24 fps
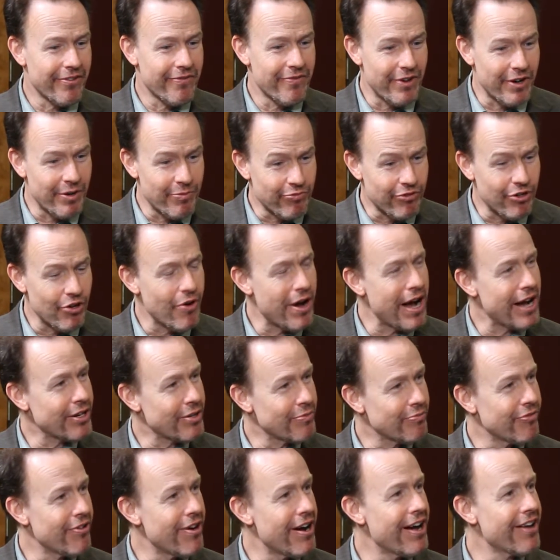very
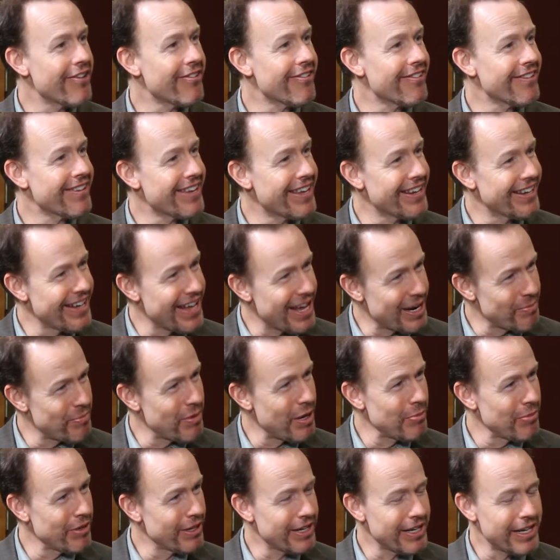proactive process, get a lot of
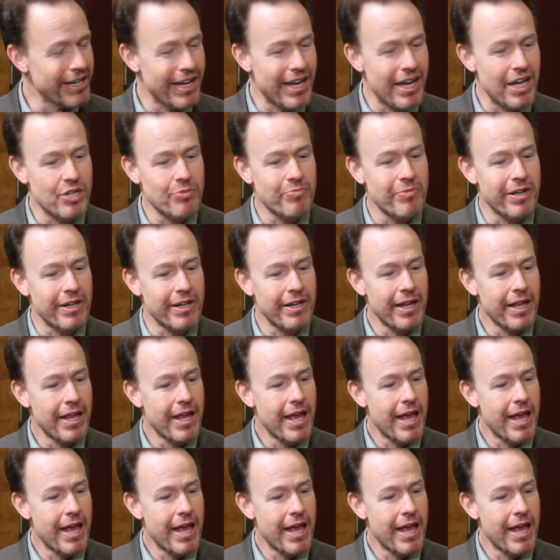public engagement,